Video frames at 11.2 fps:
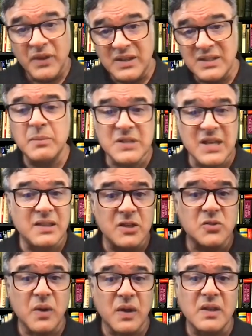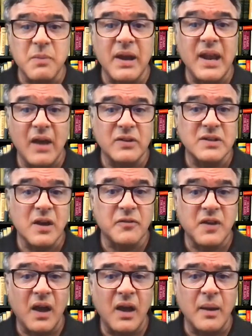it seems like the Israelis might have a tough
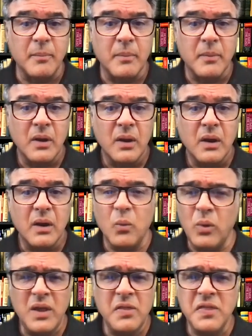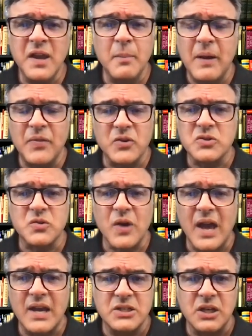time. What do you think about their
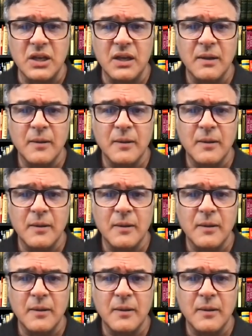strategy?